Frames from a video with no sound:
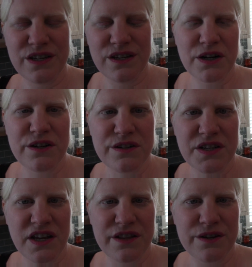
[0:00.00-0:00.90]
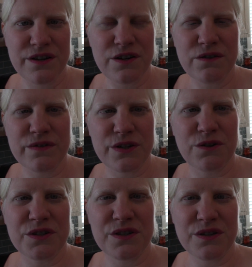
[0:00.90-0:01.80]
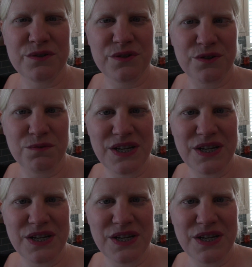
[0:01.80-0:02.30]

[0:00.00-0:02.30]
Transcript: partner together over the course of those 2